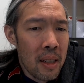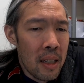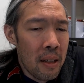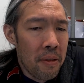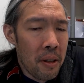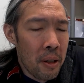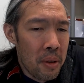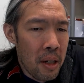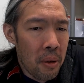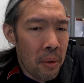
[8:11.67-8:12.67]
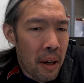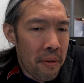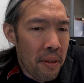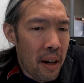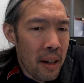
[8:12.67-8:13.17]
if the hotel
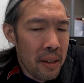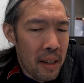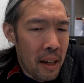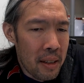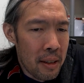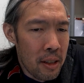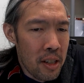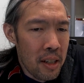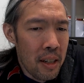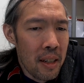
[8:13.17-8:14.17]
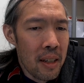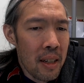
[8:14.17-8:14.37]
Wi-Fi is acting shitty?